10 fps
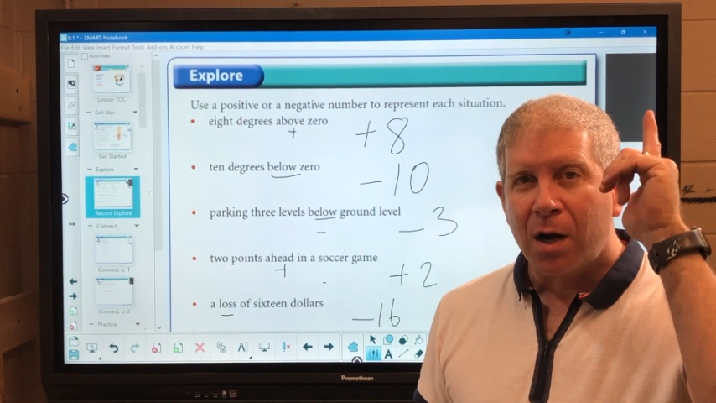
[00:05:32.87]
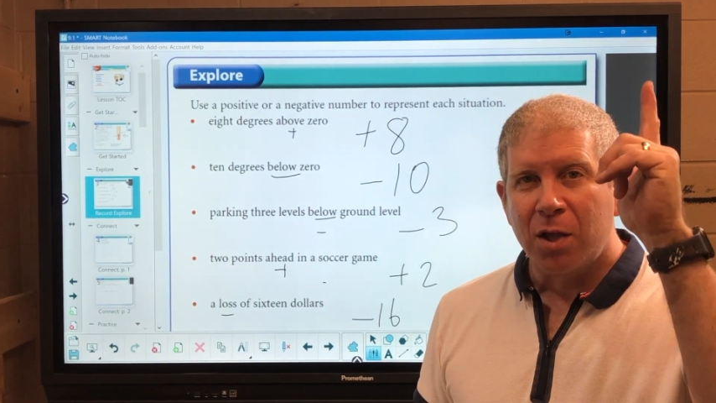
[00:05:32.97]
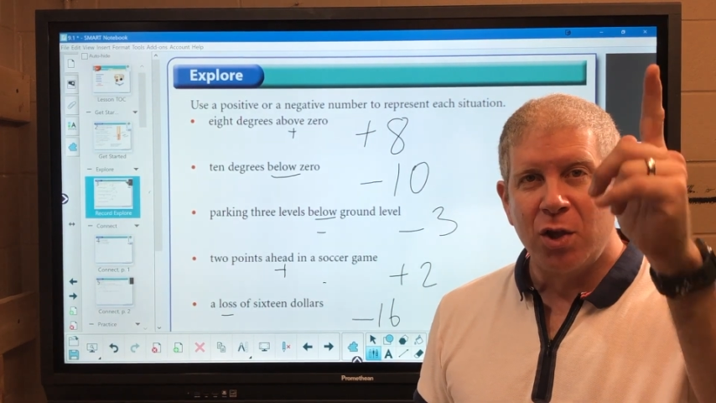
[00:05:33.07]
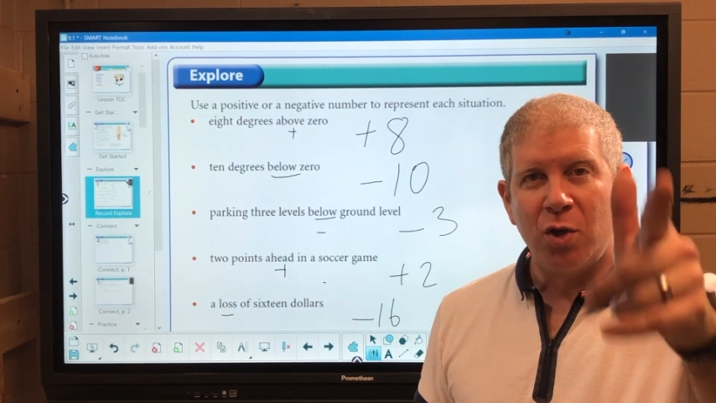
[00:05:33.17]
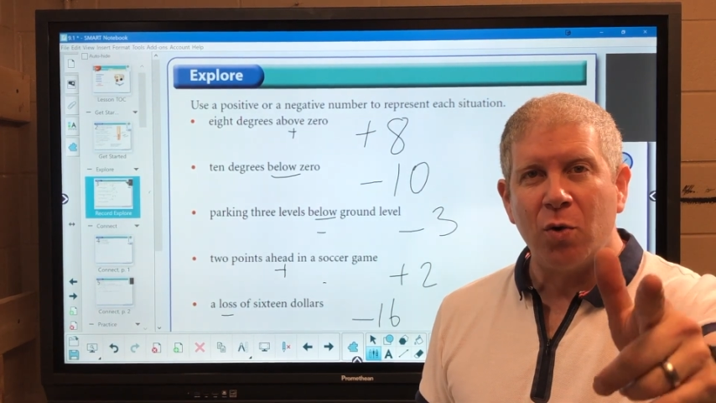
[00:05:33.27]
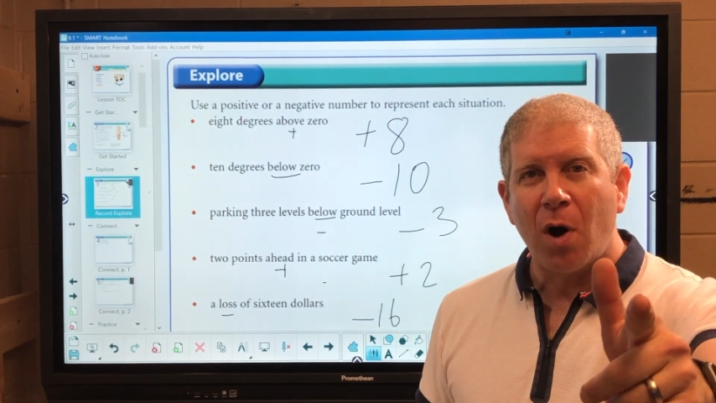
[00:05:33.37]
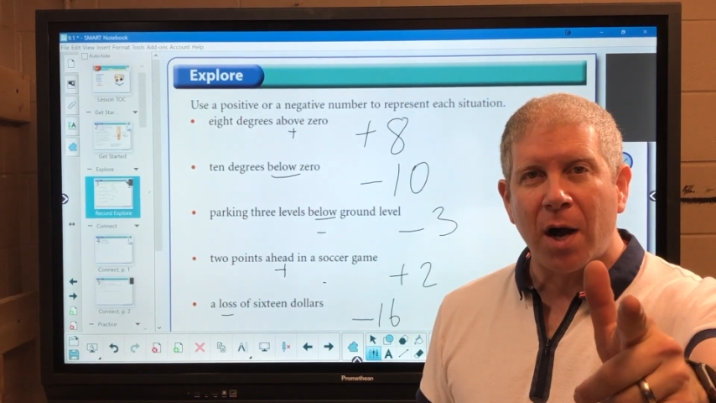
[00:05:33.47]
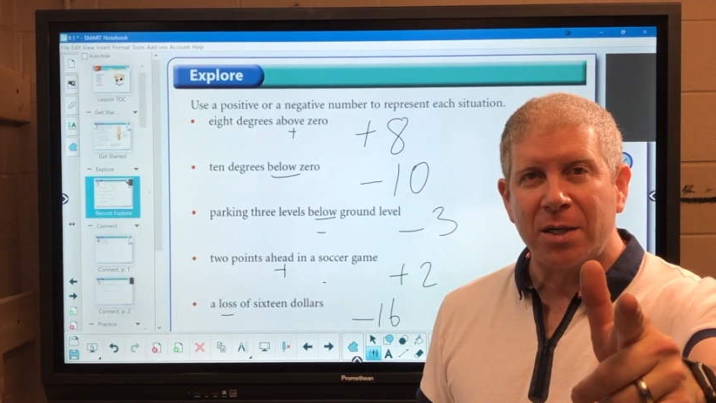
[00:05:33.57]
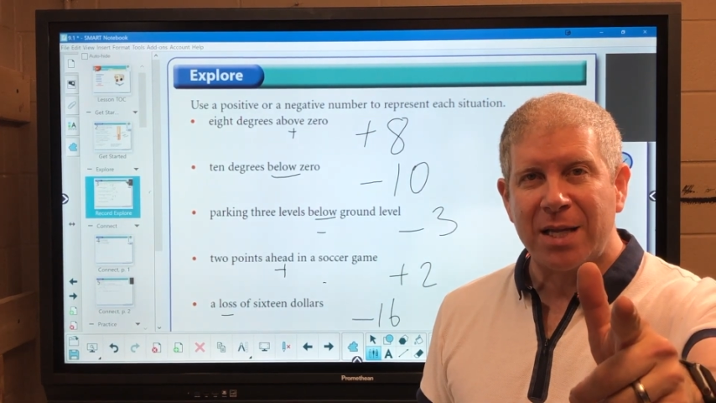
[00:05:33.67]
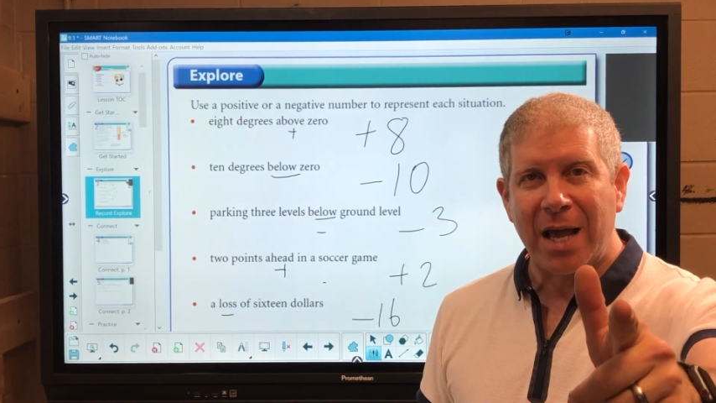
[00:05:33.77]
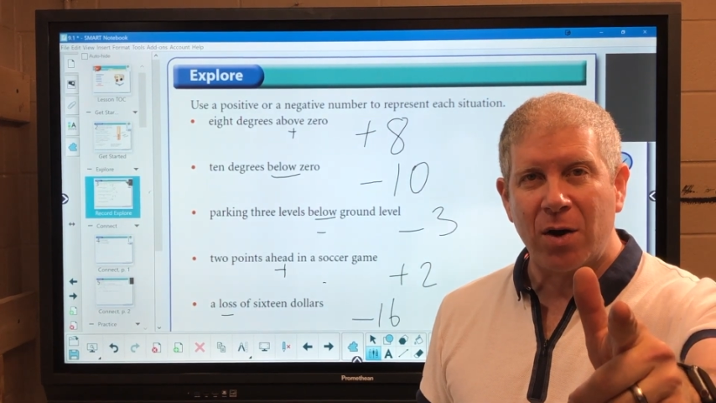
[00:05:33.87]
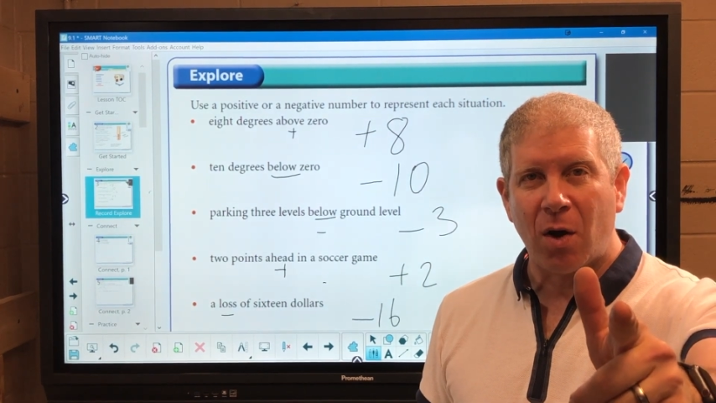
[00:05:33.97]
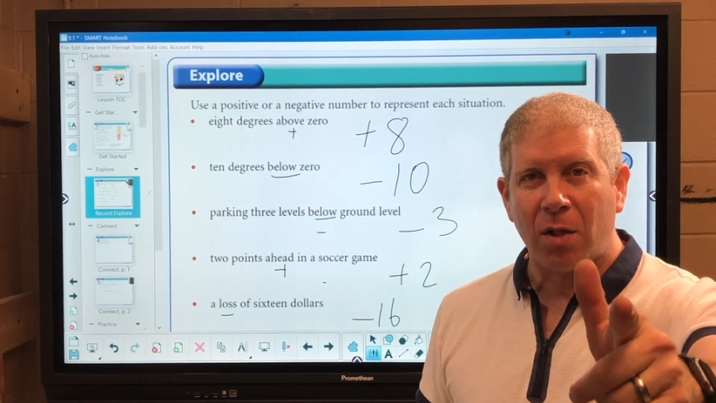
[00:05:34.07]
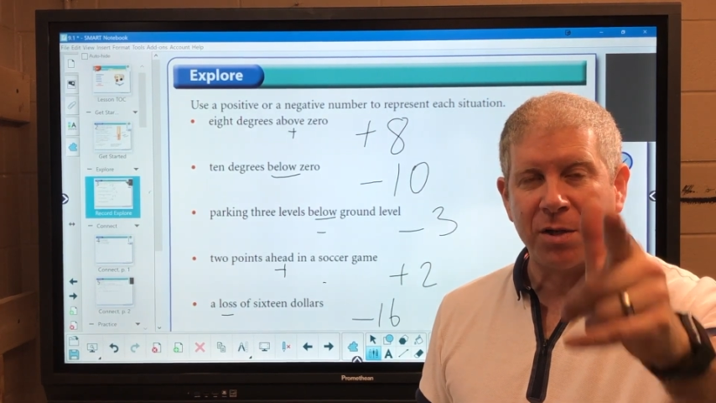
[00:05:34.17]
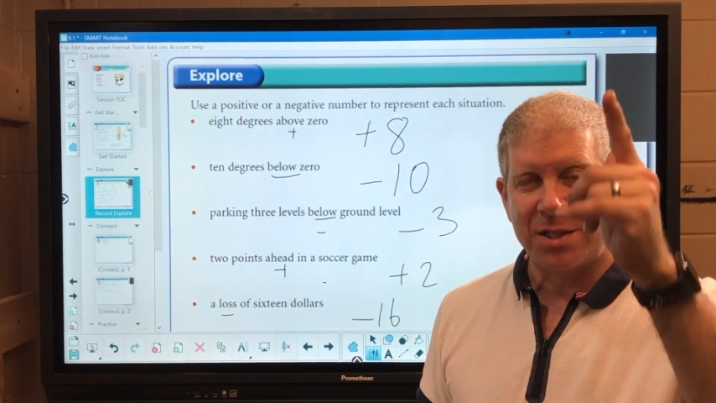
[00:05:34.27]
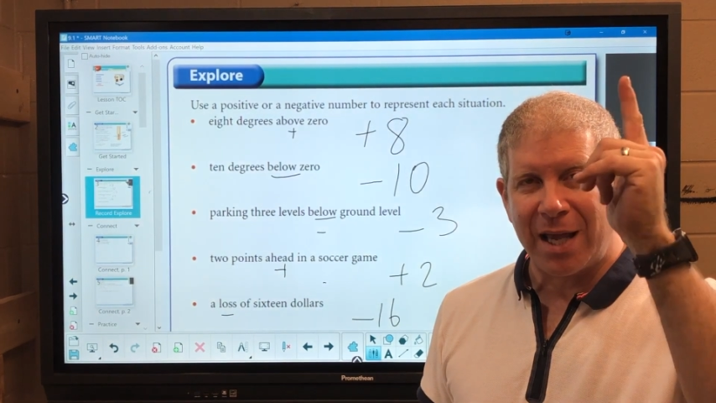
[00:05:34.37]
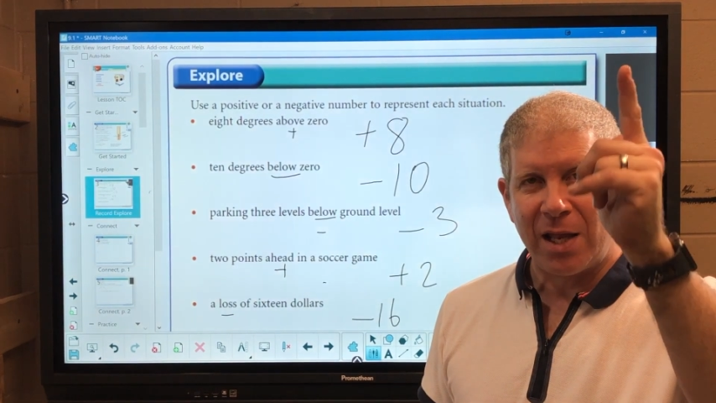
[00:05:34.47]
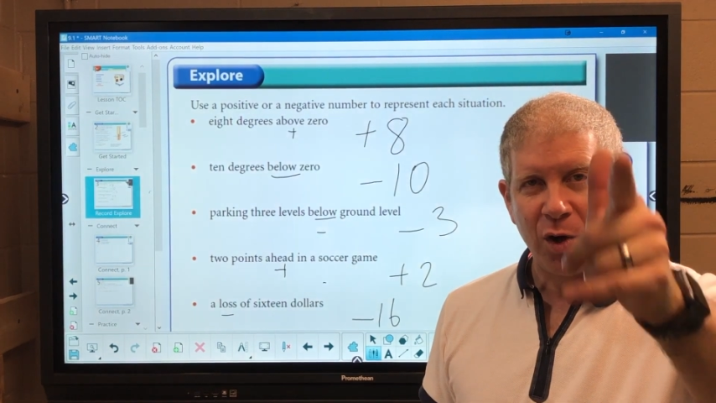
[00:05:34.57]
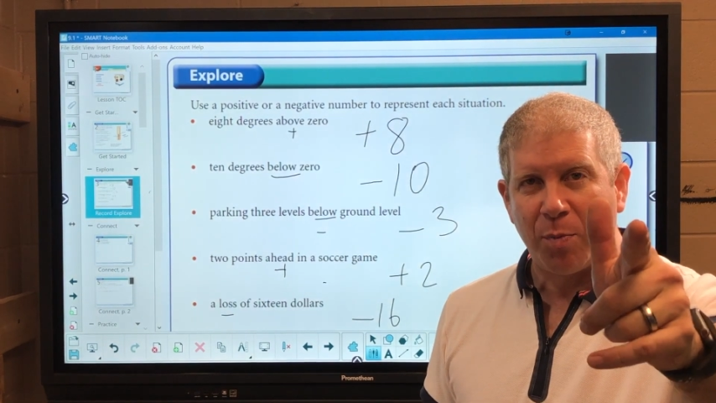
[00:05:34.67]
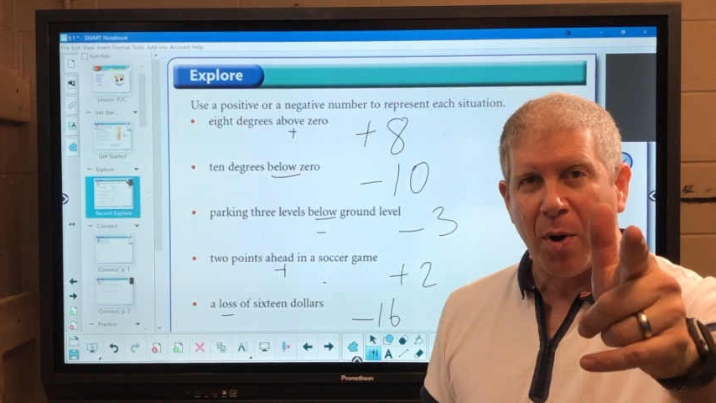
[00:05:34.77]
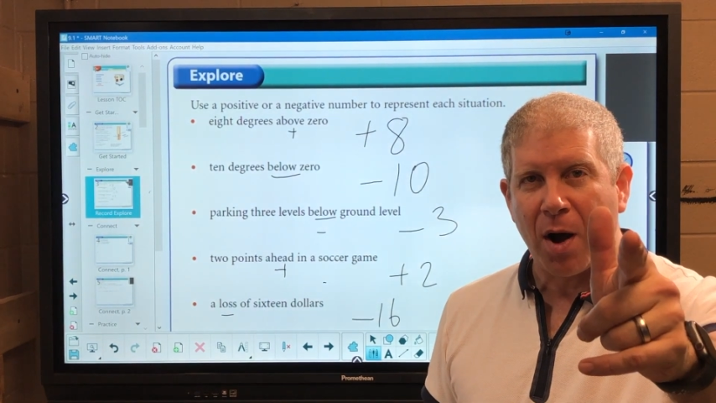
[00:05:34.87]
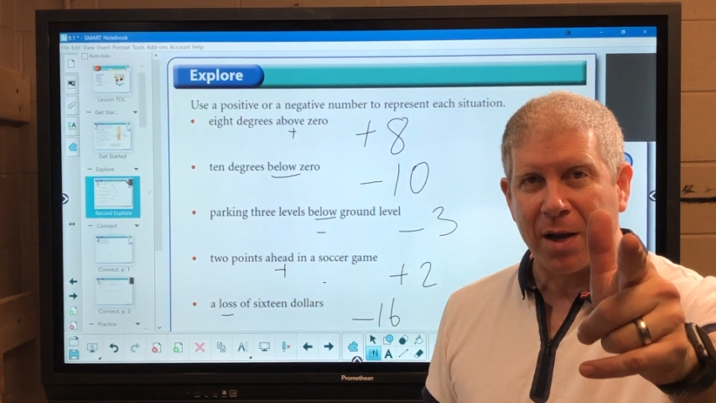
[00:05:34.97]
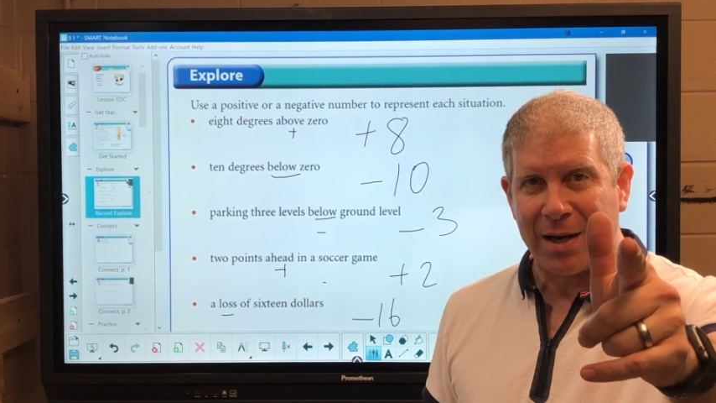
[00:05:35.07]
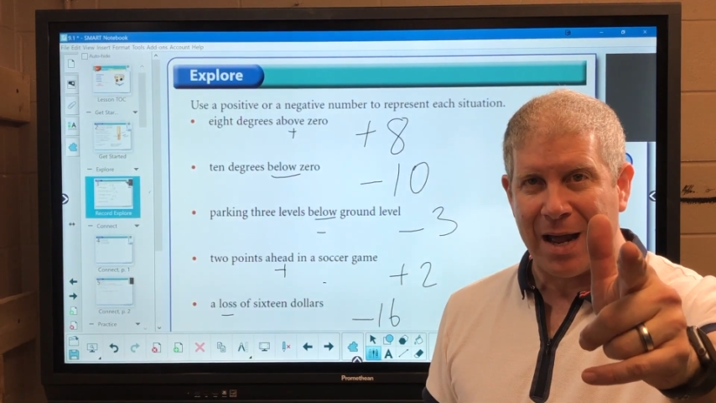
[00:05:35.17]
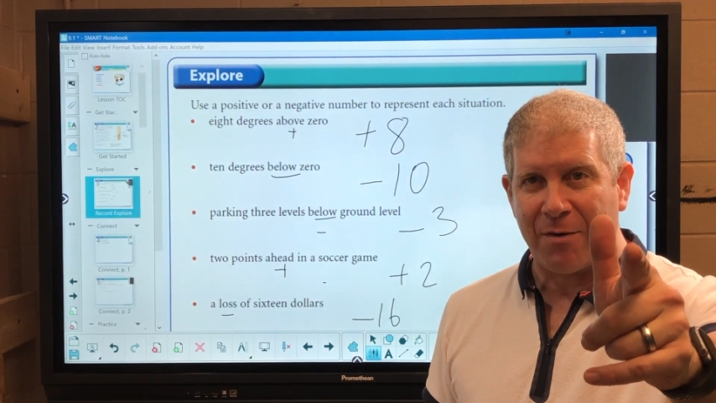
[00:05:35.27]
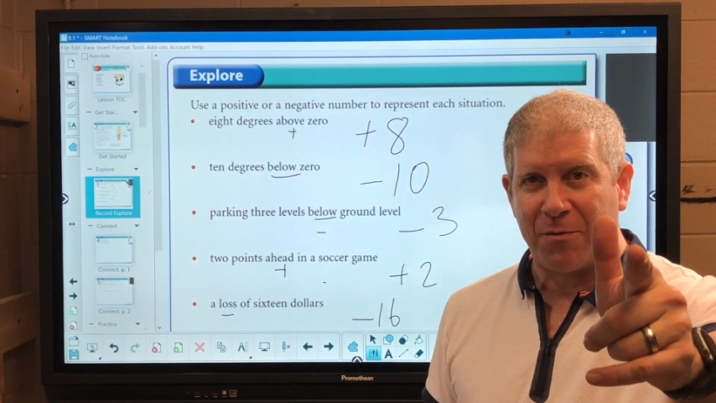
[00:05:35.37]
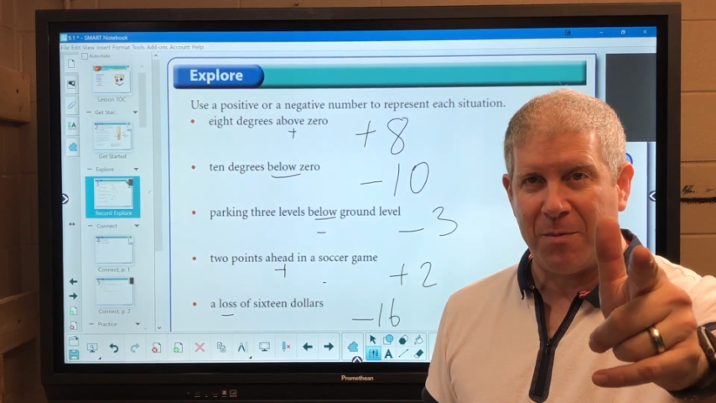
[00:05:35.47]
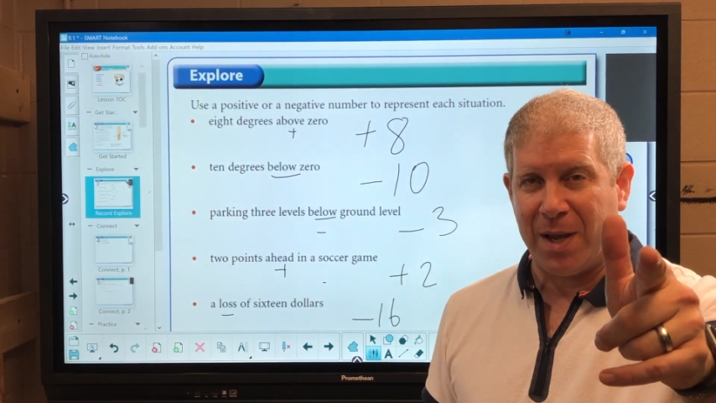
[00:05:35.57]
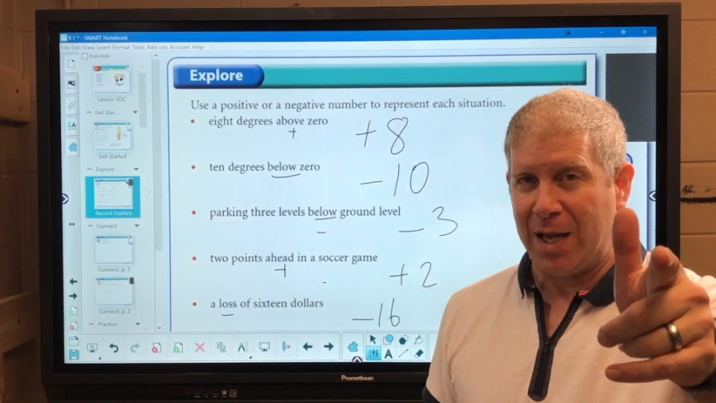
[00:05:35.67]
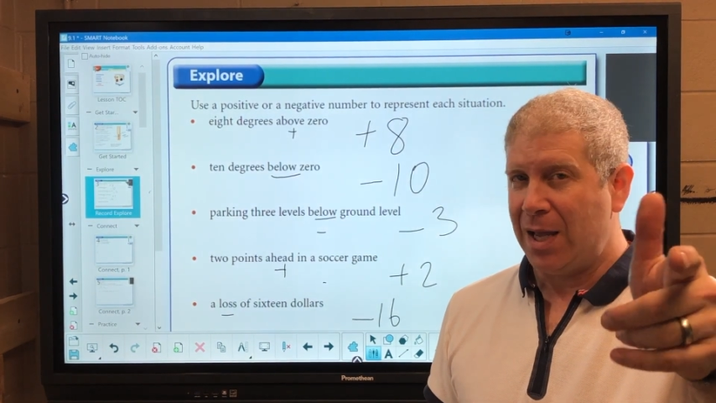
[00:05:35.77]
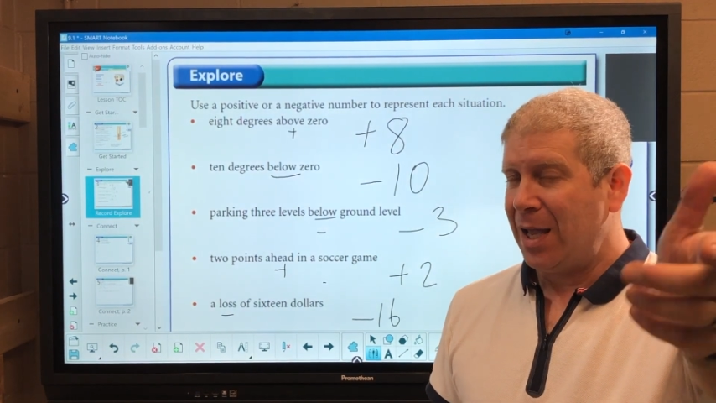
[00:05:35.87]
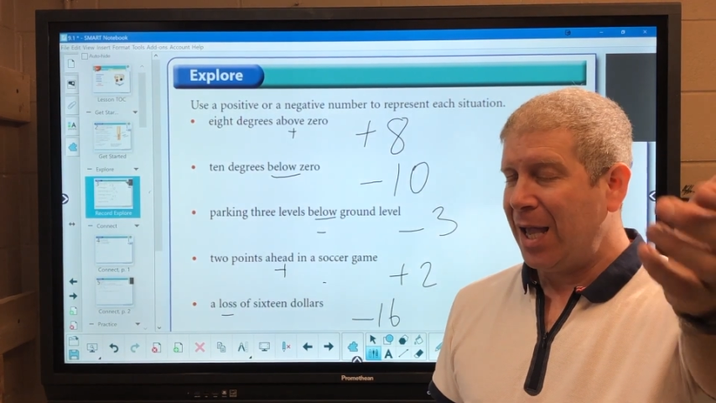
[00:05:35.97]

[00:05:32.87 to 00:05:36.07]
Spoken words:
You got $10 in your pocket now from me